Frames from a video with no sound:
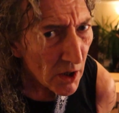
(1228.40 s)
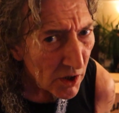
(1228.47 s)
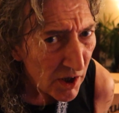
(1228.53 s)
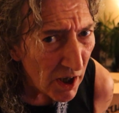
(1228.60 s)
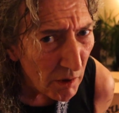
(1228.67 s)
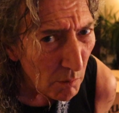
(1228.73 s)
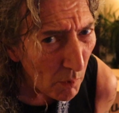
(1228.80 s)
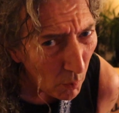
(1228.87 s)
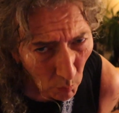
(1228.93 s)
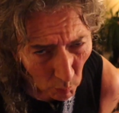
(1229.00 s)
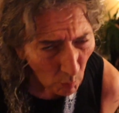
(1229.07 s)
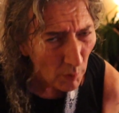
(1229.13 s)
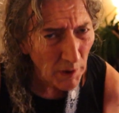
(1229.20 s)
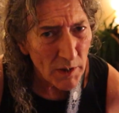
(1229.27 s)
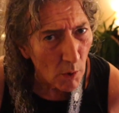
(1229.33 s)
So
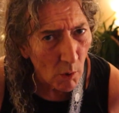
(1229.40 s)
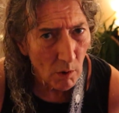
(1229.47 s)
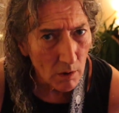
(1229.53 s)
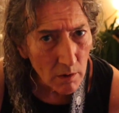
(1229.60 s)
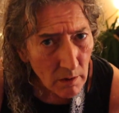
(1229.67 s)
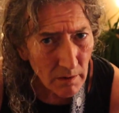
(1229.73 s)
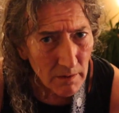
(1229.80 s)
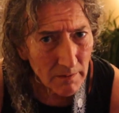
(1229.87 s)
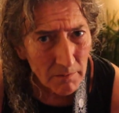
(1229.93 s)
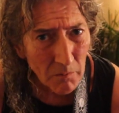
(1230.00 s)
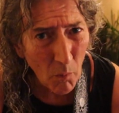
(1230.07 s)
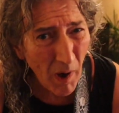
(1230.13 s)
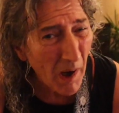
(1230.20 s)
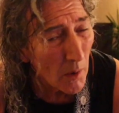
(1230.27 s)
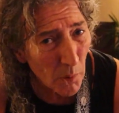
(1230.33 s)
all in all,
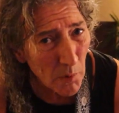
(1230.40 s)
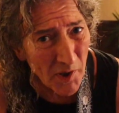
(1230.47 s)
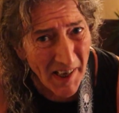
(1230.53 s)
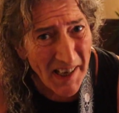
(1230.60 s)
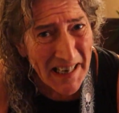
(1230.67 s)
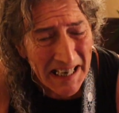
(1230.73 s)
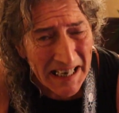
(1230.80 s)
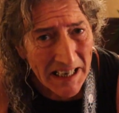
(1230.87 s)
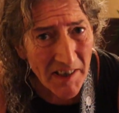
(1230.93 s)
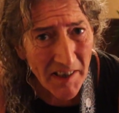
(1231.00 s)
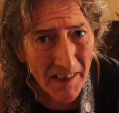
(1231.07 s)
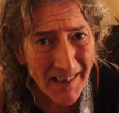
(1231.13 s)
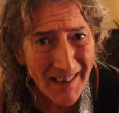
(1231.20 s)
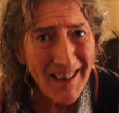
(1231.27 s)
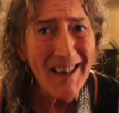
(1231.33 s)
what I would say is
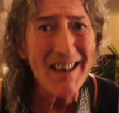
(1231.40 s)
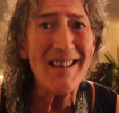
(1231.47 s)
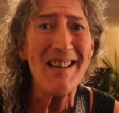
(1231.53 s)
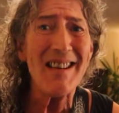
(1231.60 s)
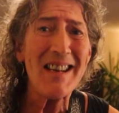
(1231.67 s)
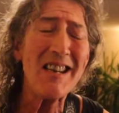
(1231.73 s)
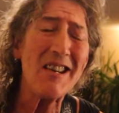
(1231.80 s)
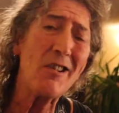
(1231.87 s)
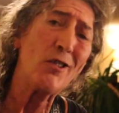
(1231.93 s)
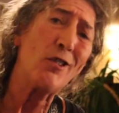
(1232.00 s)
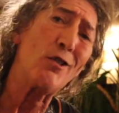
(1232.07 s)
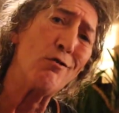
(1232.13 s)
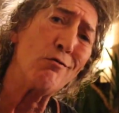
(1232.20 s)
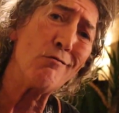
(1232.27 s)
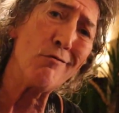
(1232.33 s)
an
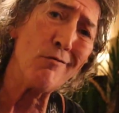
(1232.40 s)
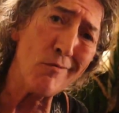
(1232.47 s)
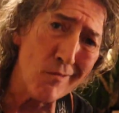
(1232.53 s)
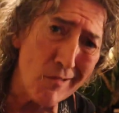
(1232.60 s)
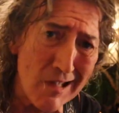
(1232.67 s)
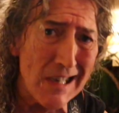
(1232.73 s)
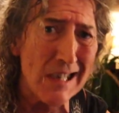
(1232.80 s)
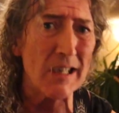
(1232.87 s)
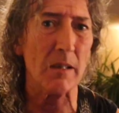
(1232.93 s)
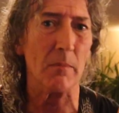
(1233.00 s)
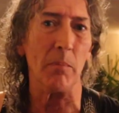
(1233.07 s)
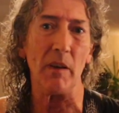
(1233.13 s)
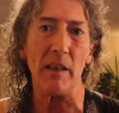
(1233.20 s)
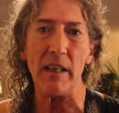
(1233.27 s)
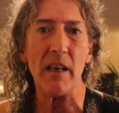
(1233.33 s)

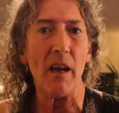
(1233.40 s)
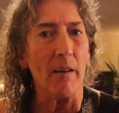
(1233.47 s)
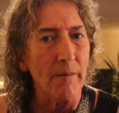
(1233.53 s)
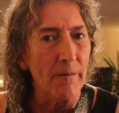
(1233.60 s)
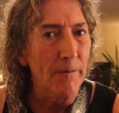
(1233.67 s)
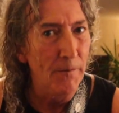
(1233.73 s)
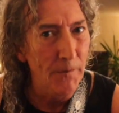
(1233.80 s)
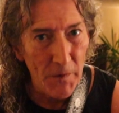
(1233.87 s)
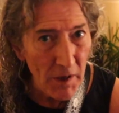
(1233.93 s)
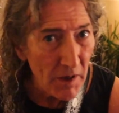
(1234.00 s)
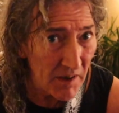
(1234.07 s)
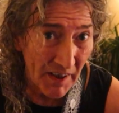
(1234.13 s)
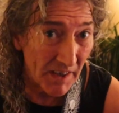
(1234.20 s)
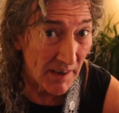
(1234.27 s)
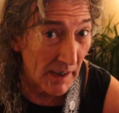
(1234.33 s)
incredibly
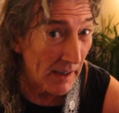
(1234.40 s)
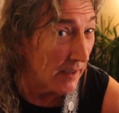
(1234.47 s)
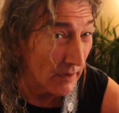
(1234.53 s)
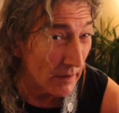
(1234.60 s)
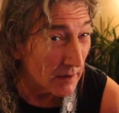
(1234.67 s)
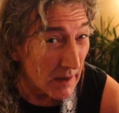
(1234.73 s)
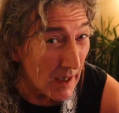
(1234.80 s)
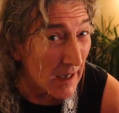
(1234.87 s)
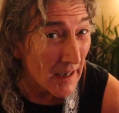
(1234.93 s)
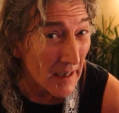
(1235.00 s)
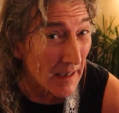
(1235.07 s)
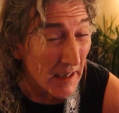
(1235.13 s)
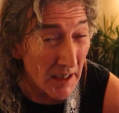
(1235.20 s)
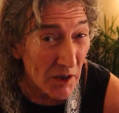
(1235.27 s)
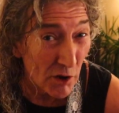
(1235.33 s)
versatile
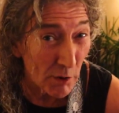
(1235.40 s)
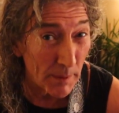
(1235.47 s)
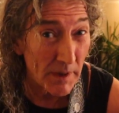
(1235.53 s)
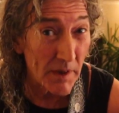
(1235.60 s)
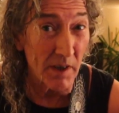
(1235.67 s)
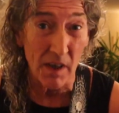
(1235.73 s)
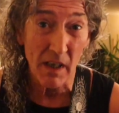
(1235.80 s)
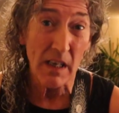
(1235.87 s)
instrument.